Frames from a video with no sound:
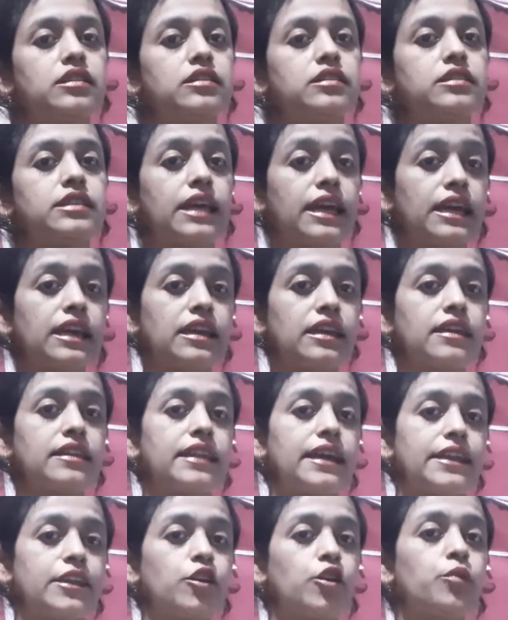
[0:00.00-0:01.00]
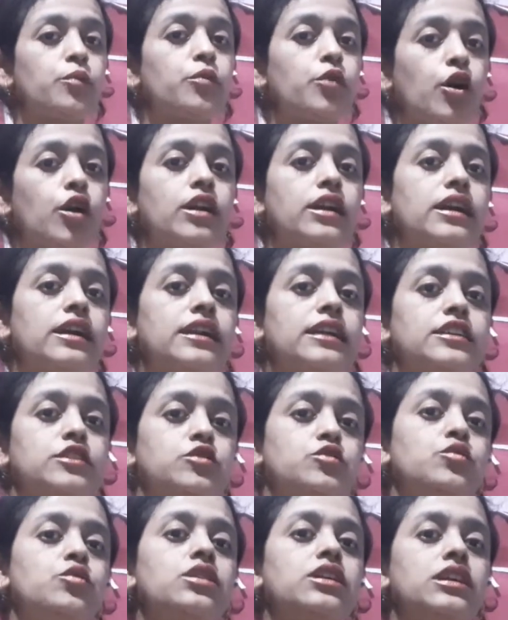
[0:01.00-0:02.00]
thinking that your product is
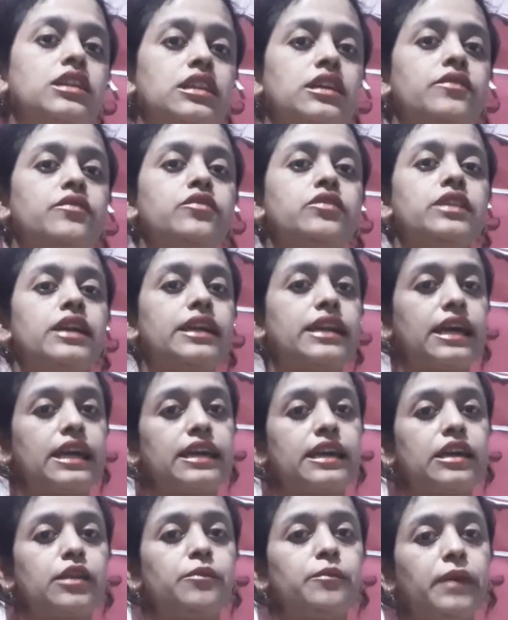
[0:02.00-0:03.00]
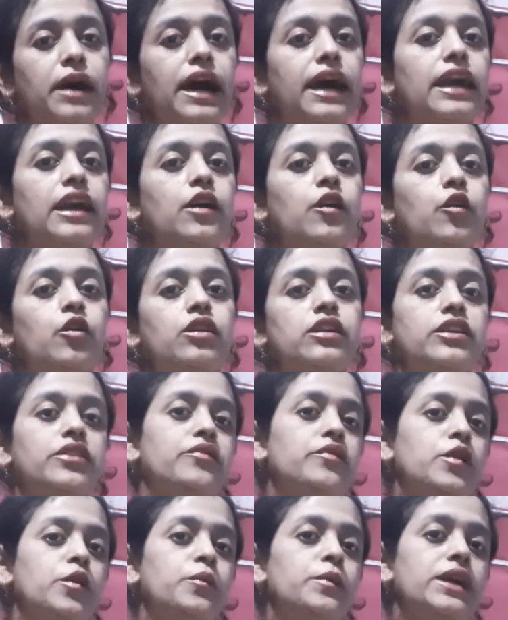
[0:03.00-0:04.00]
good enough that I can buy, or it
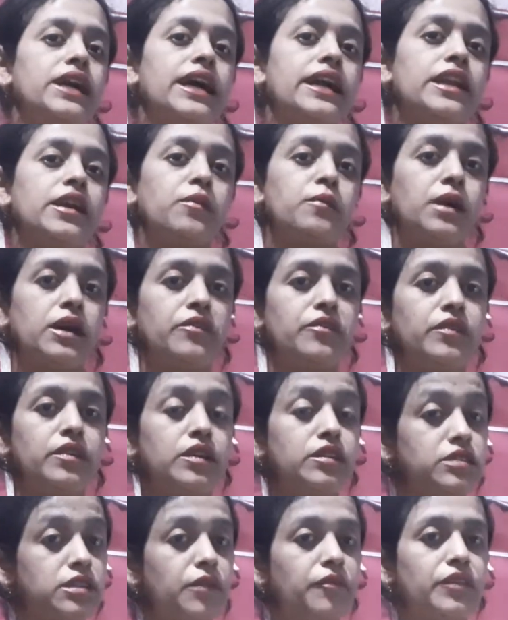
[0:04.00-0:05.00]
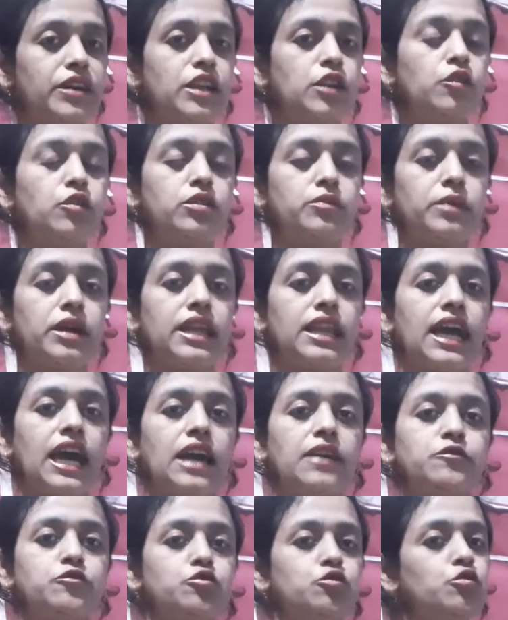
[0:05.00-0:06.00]
will be adding my some value in my
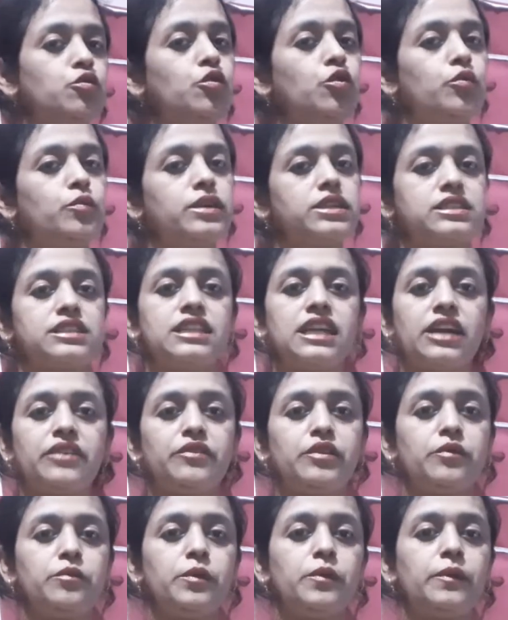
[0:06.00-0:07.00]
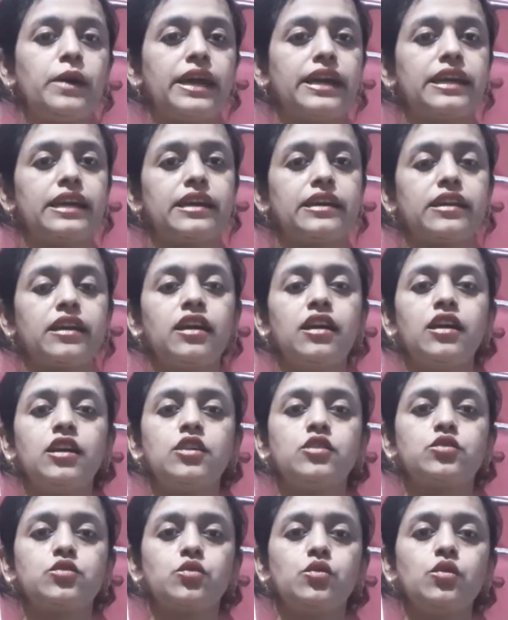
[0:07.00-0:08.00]
life, so obviously I will be buying it.
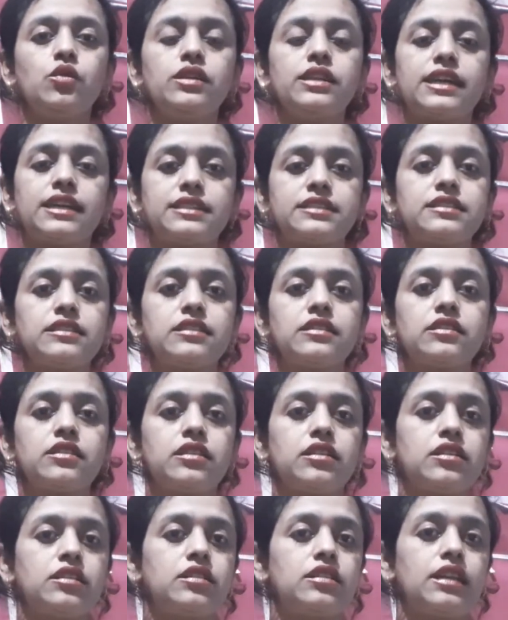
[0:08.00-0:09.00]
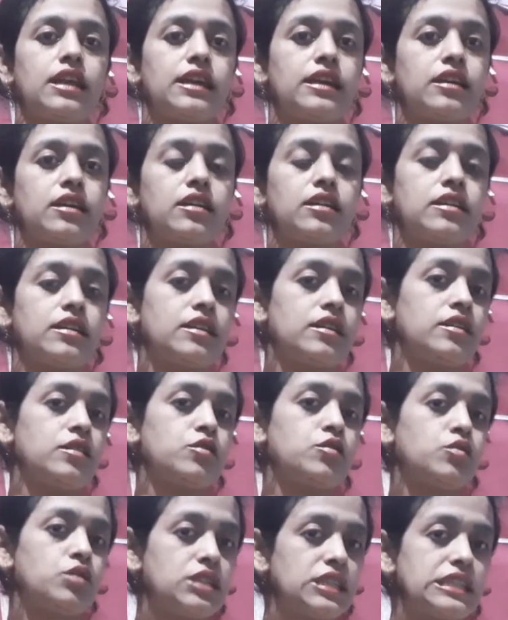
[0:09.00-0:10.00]
So that's it.
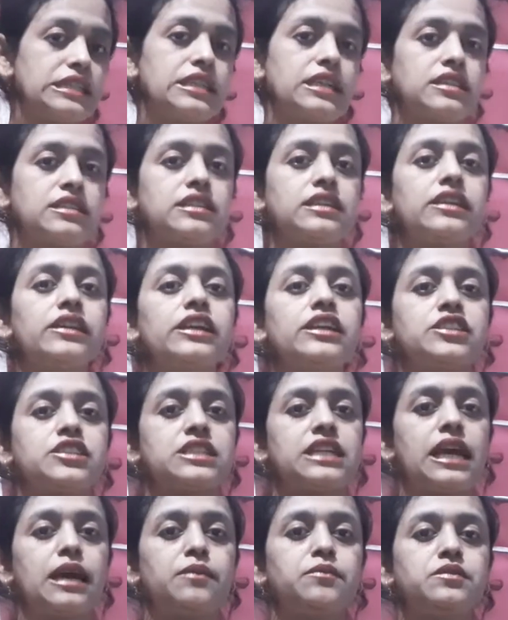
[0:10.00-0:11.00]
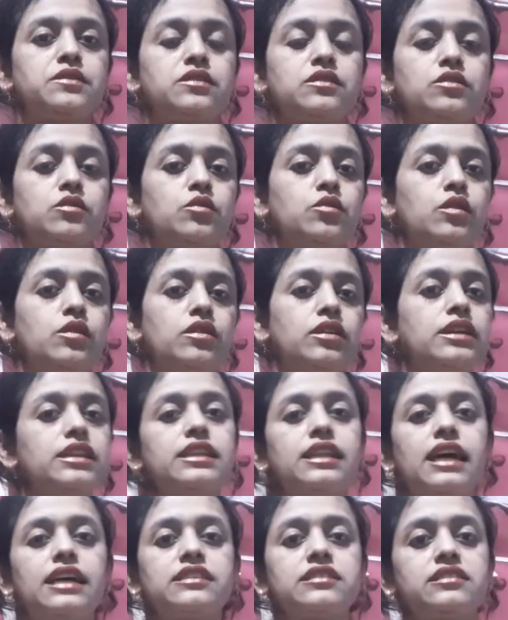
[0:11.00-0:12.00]
So these are 3 steps. So in
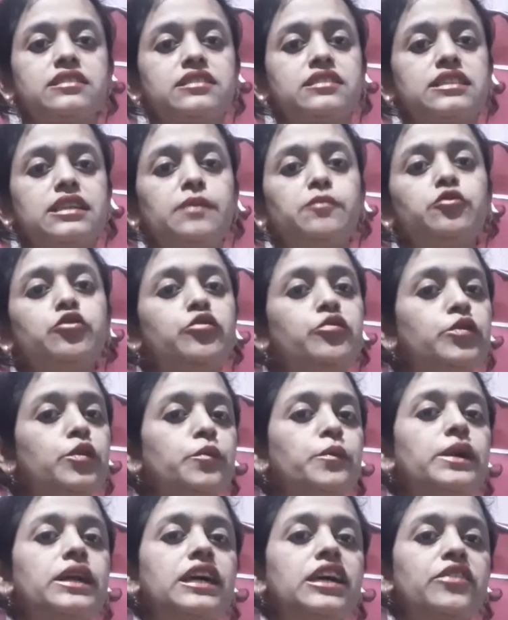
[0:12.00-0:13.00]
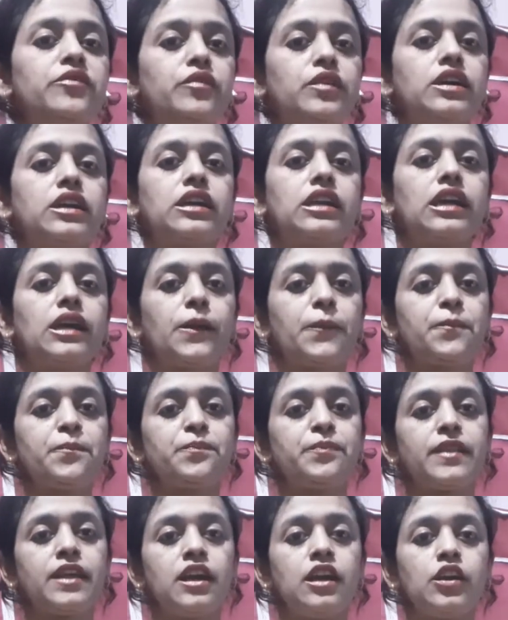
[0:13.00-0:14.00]
last step you will be converting
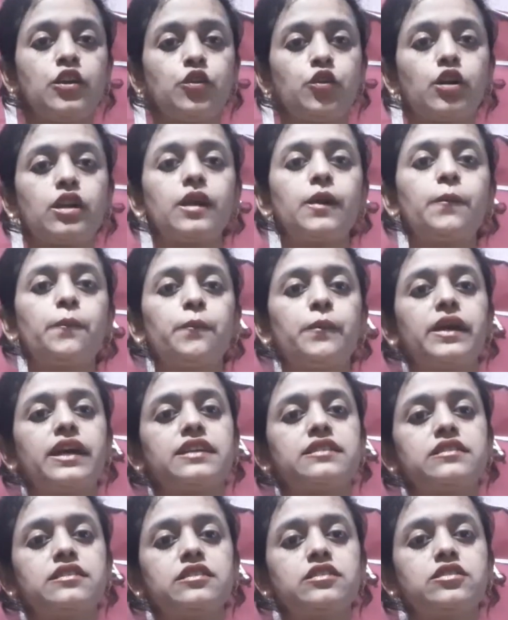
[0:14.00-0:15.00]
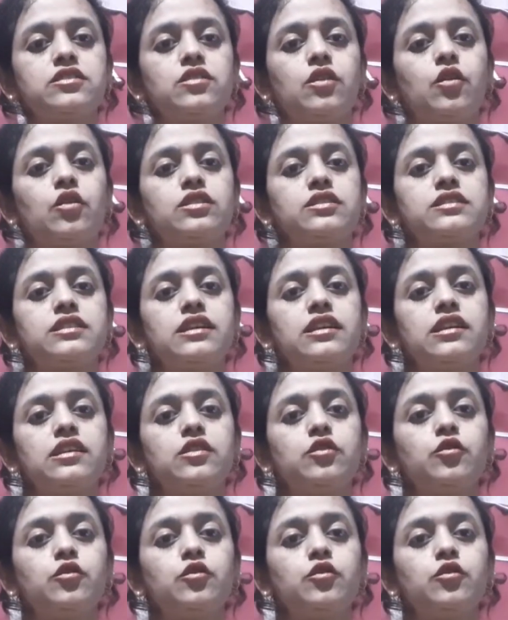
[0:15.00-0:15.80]
your impressions, or say